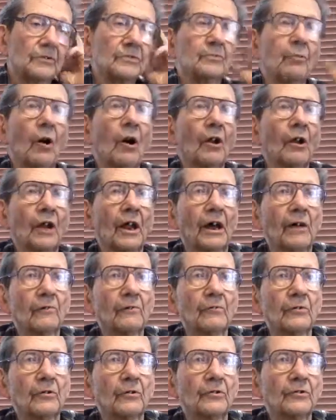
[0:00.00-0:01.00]
small
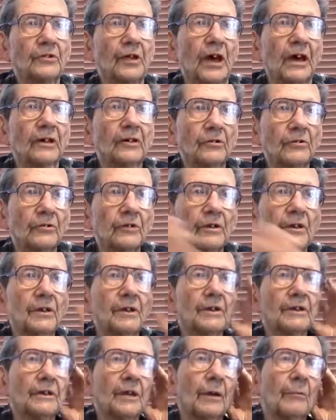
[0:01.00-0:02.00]
knife, you know, dagger
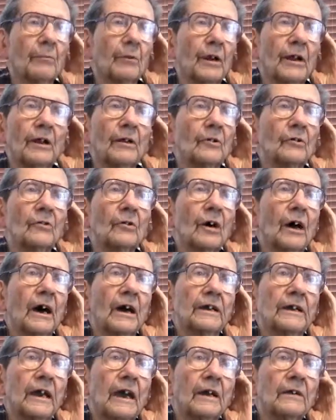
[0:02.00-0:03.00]
type. But
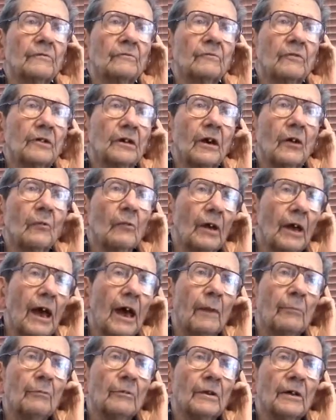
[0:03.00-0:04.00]
I can't figure out what
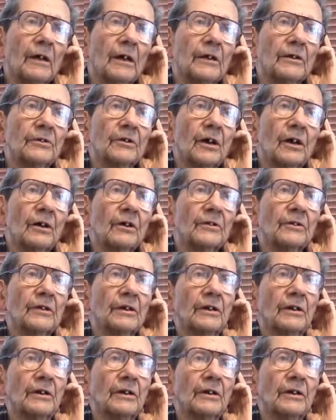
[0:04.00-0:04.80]
happened to that darn thing.